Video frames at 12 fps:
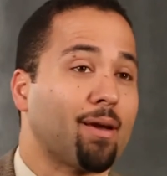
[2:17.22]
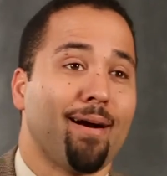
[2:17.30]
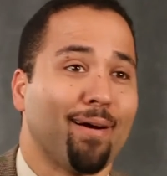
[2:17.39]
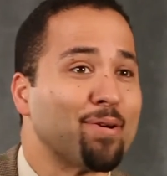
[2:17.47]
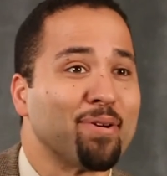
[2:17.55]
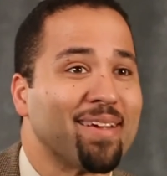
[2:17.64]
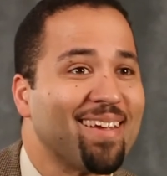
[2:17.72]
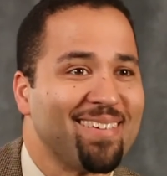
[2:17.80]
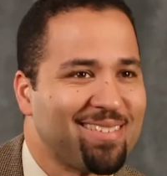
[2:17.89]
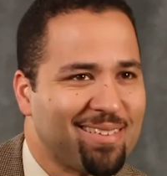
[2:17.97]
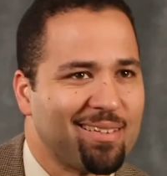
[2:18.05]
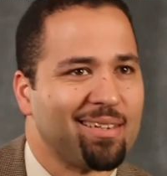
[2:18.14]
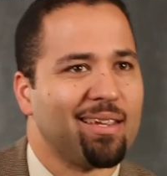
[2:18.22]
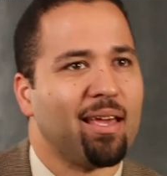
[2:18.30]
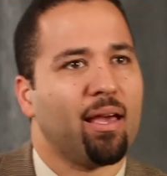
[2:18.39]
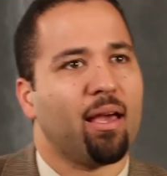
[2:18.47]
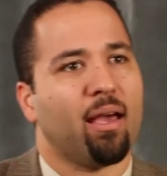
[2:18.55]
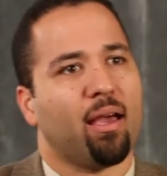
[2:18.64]
congregation.
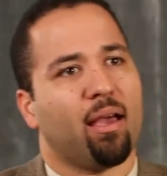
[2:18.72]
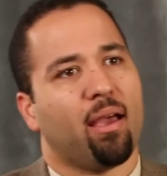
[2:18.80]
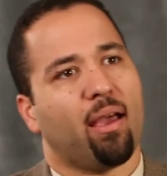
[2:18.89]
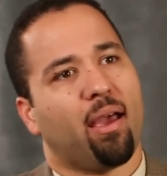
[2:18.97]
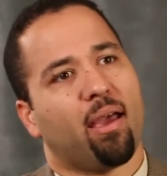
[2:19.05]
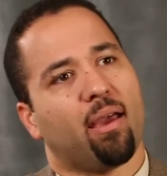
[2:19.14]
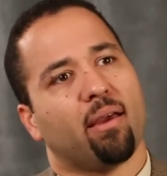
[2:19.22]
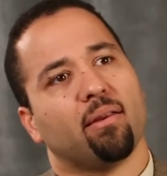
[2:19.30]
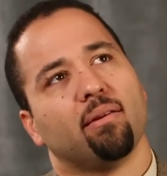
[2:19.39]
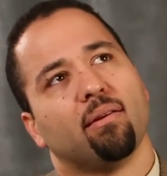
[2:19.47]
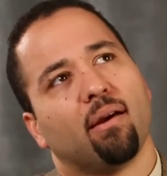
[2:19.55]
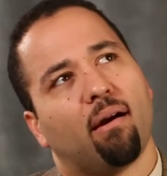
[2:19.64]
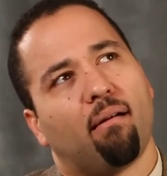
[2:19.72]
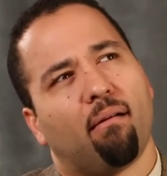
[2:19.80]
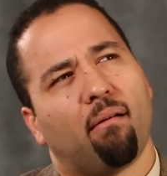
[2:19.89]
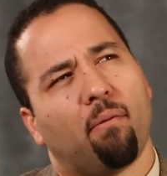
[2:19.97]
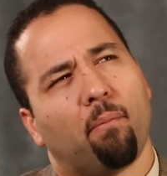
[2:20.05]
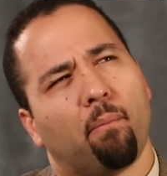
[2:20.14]
And
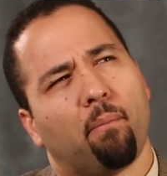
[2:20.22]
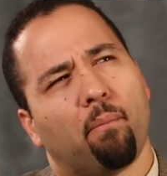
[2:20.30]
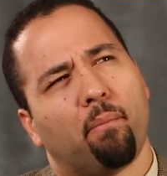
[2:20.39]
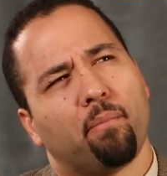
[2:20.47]
um,